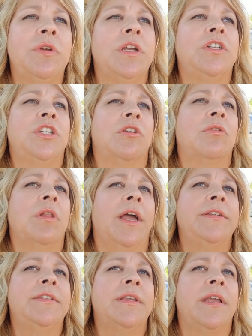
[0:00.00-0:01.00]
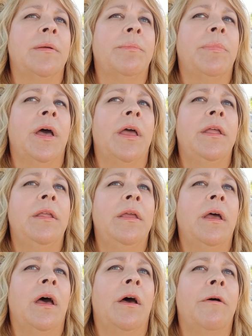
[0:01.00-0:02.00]
a generalized thing, but
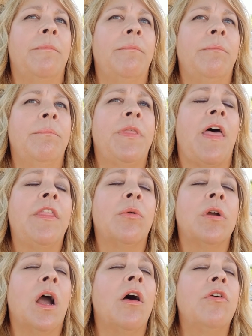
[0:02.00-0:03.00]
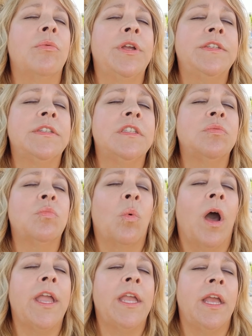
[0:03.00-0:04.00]
then there were other reasons
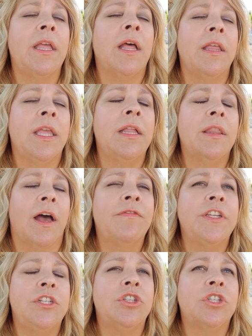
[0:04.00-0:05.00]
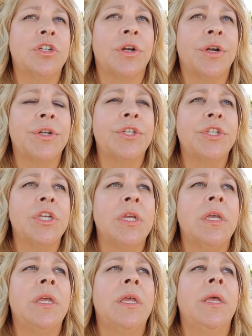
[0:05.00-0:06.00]
why he left each church.
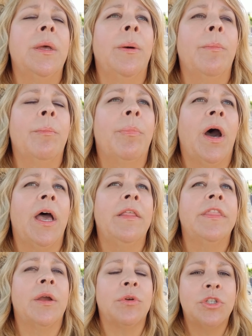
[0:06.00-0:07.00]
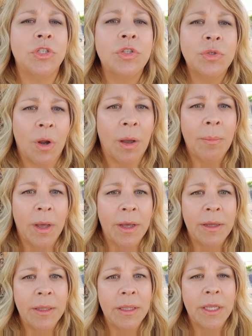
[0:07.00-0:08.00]
But there was just
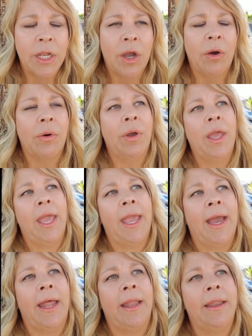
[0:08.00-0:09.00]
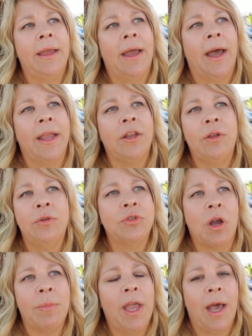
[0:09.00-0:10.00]
drama, and I knew
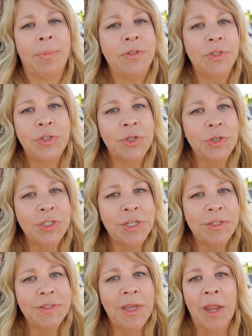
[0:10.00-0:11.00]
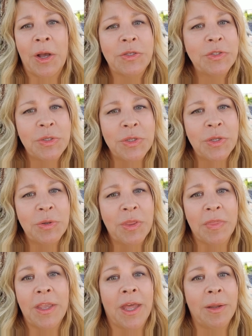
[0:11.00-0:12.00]
drama happens in churches. I also knew
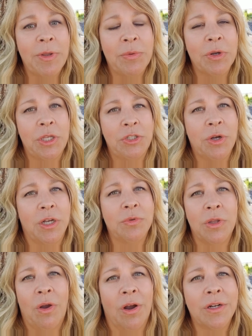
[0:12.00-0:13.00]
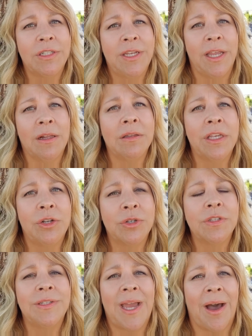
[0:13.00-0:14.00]
that the enemy really tries really hard to take
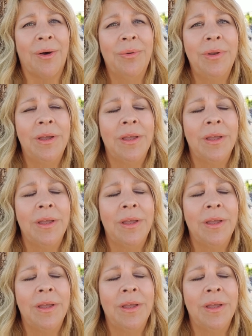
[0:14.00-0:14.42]
leaders down.